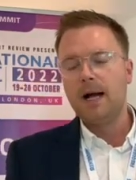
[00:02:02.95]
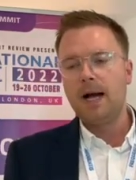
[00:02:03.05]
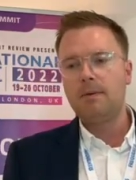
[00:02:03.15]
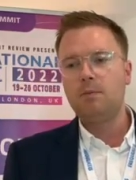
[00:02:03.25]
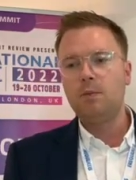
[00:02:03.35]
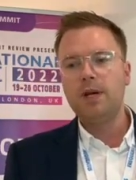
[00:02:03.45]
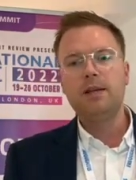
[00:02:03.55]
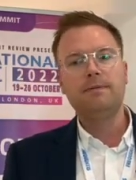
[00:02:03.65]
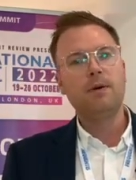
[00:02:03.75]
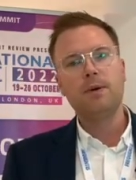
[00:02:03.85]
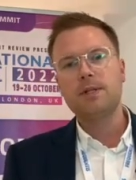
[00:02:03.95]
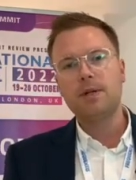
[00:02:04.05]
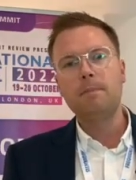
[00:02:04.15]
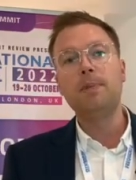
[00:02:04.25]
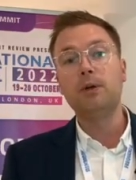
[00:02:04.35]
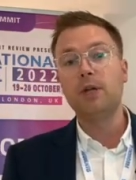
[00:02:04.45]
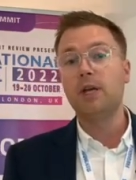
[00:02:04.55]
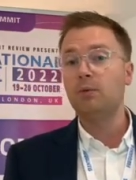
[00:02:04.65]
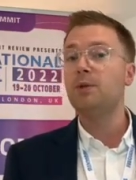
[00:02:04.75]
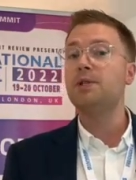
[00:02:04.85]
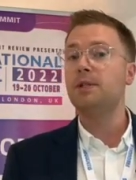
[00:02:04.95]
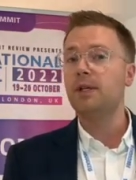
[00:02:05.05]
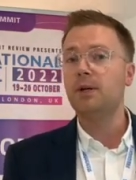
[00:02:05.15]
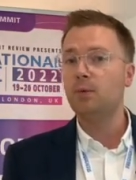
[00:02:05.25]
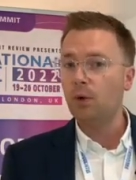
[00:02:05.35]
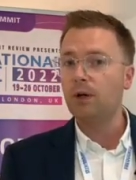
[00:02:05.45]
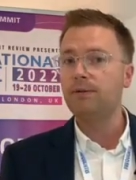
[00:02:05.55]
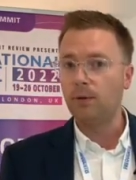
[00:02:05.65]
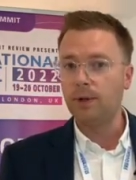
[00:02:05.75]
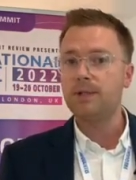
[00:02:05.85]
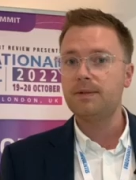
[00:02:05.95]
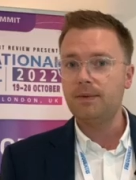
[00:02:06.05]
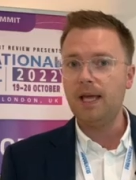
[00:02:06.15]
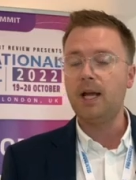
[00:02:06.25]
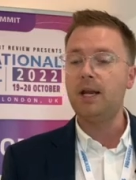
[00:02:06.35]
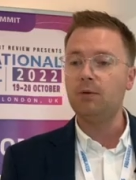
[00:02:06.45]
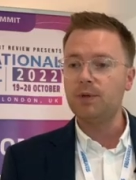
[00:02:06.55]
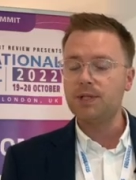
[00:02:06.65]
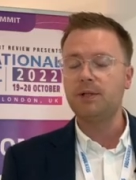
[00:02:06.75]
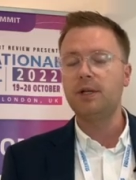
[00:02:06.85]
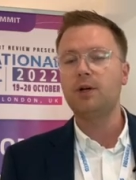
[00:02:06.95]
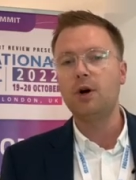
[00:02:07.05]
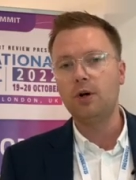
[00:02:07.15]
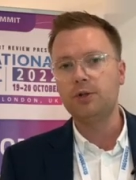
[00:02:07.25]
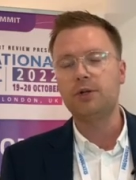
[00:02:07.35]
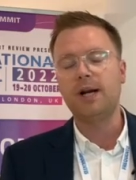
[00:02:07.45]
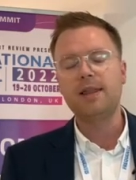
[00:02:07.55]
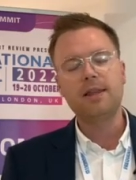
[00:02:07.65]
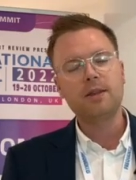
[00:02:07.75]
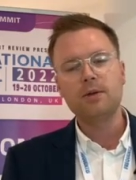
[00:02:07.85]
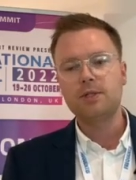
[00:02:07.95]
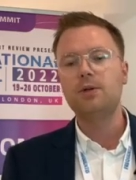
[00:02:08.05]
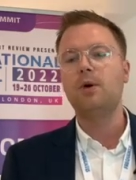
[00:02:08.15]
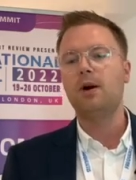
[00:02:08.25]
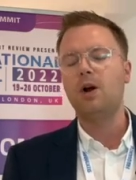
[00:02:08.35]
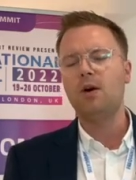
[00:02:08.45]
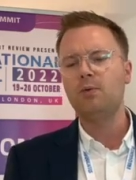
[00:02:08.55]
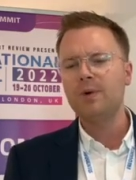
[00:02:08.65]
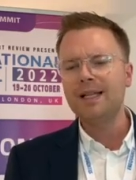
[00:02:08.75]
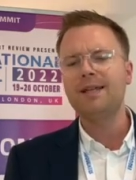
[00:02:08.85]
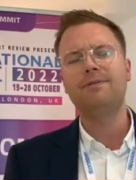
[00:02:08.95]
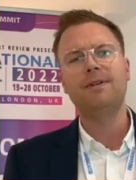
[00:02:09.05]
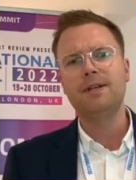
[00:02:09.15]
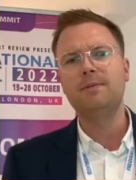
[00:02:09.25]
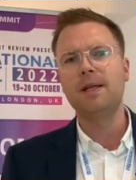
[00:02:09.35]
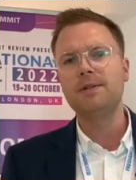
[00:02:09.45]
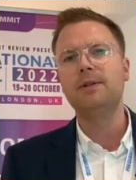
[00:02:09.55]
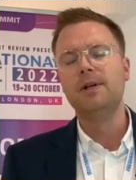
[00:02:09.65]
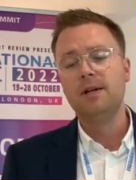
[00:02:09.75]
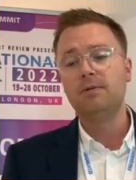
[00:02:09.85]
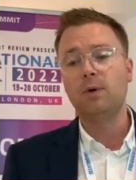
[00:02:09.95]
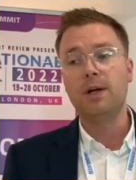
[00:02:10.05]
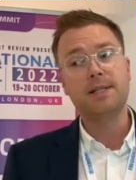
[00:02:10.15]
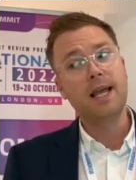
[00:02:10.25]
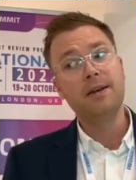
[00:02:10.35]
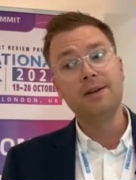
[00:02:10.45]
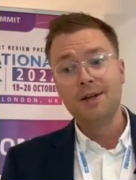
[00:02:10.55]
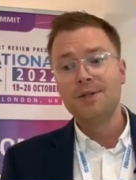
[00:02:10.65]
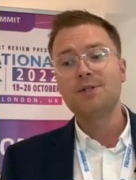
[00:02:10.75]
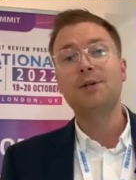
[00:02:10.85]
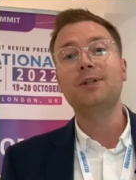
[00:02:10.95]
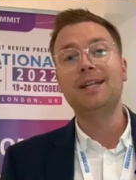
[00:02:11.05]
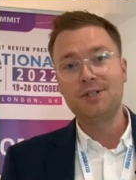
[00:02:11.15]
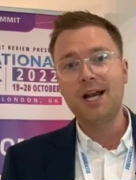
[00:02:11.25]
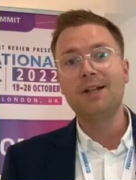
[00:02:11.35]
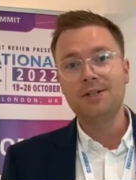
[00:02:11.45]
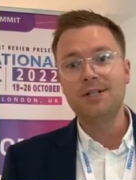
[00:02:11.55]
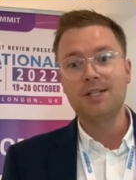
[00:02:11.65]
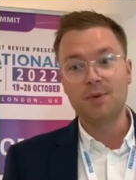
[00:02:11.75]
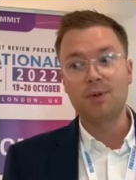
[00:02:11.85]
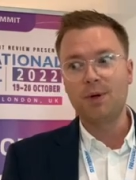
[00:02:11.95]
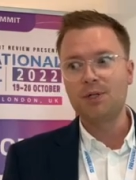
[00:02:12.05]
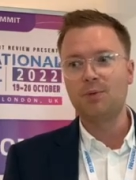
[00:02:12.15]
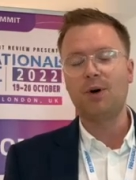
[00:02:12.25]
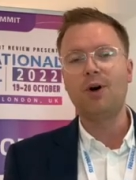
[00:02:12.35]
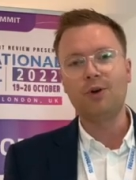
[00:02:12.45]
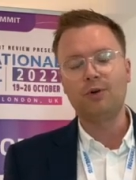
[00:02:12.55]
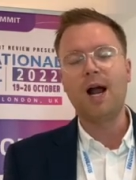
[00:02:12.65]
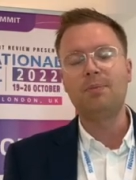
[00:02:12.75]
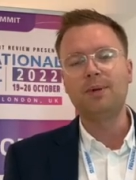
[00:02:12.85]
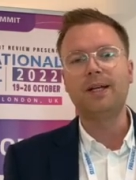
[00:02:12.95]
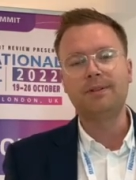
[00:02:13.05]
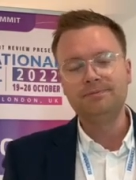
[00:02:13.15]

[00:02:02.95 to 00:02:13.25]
Um, we need to focus on building a resilient workforce and a, and a resilient culture, and I think those two are, are really fundamental for us, and certainly challenges with which we're all grappling.